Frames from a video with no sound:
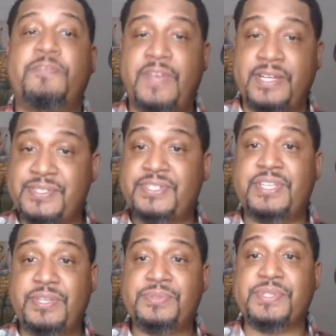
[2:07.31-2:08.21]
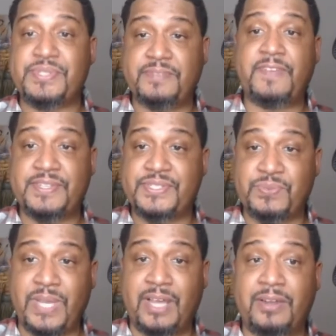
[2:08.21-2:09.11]
defendants to use this defense
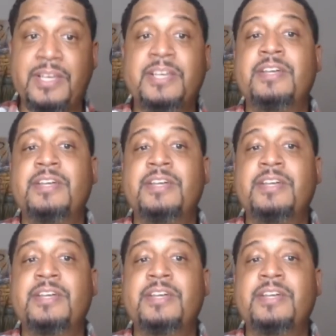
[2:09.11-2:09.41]
as well.